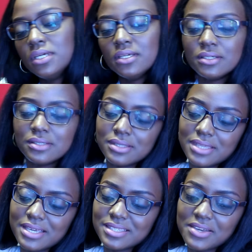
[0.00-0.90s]
me
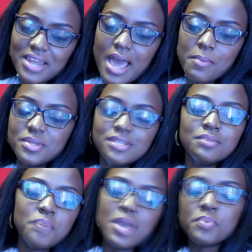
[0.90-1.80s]
things are gonna happen in
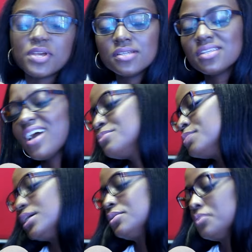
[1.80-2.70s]
the papers.
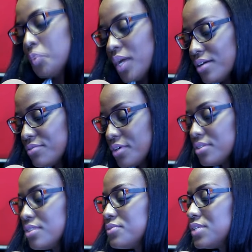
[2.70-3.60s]
I'm like,
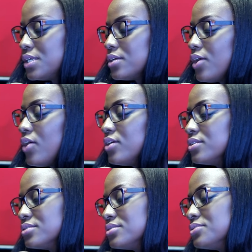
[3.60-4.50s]
whatever. They've seen it
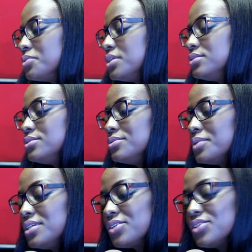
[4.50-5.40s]
all. What?
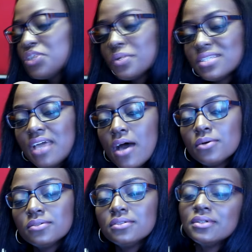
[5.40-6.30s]
What are you gonna show us
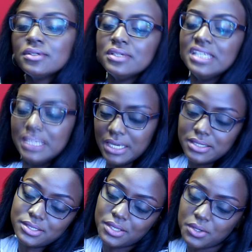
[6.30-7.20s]
now? At it, yeah.
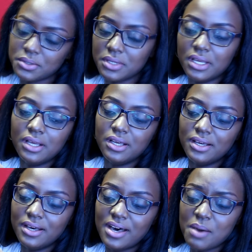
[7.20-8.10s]
Yeah. So
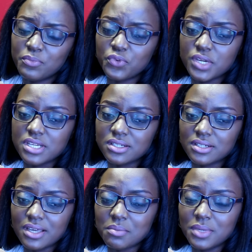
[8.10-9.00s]
I'm free.
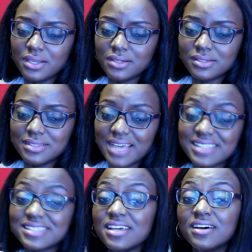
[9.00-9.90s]
I mean,
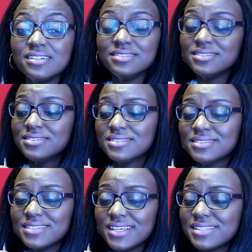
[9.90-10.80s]
that's done.
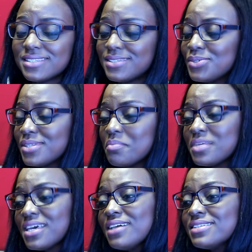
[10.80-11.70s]
Let's do
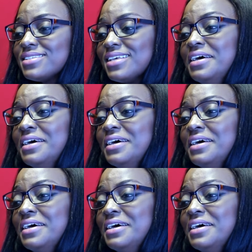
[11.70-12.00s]
something else,